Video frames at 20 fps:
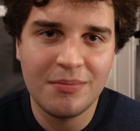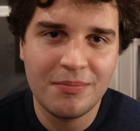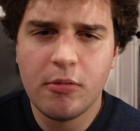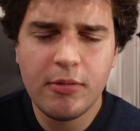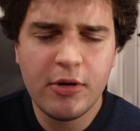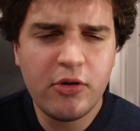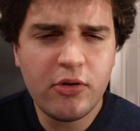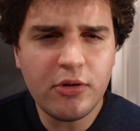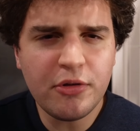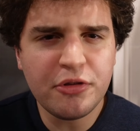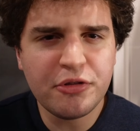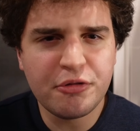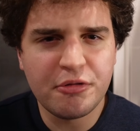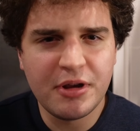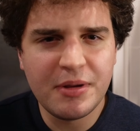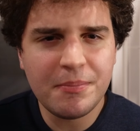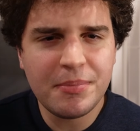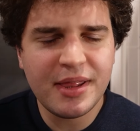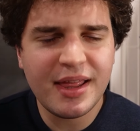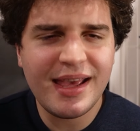Original
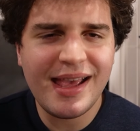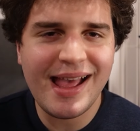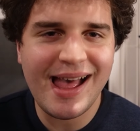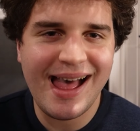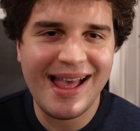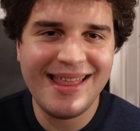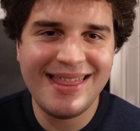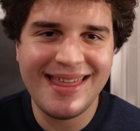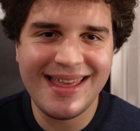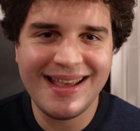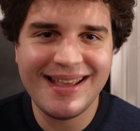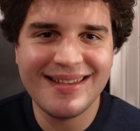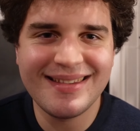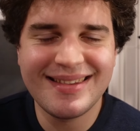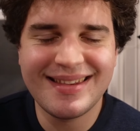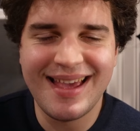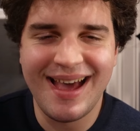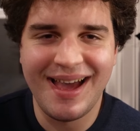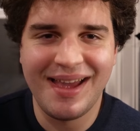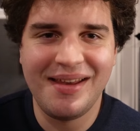screenplay, I think,
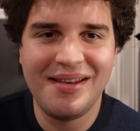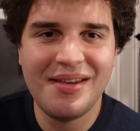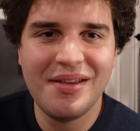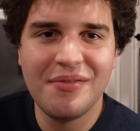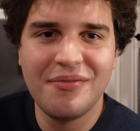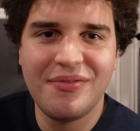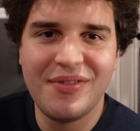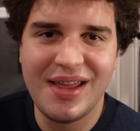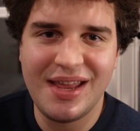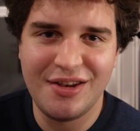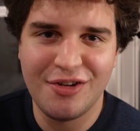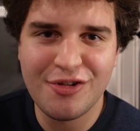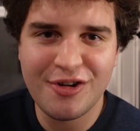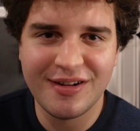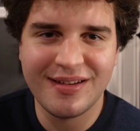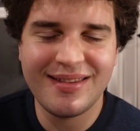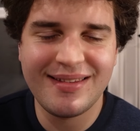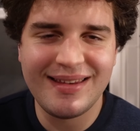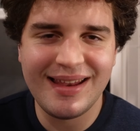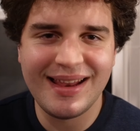is kind of
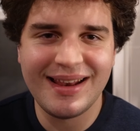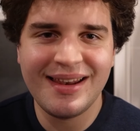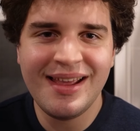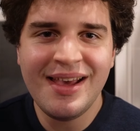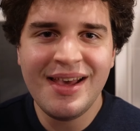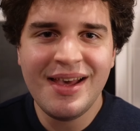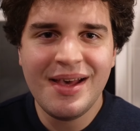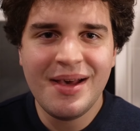interesting